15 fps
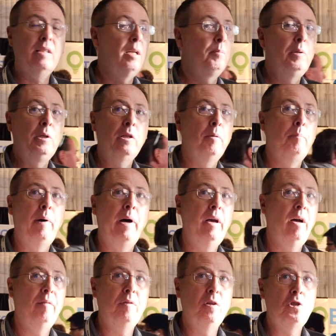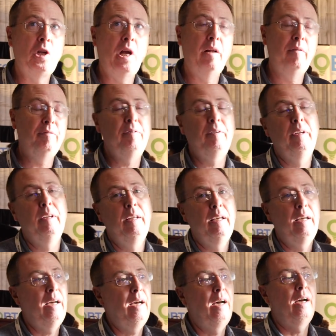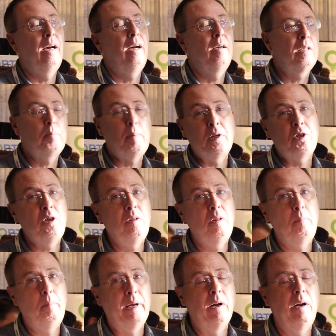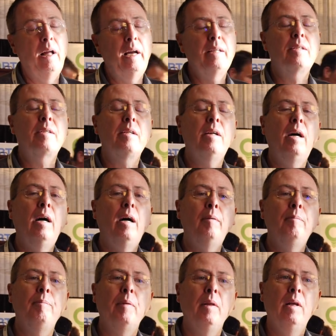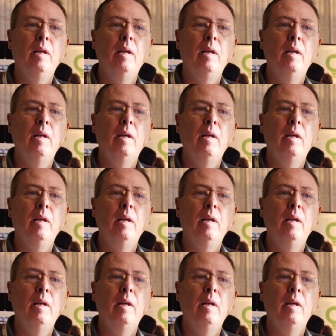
like something you can buy off the shelf, uh, especially in the bigger lights. Um,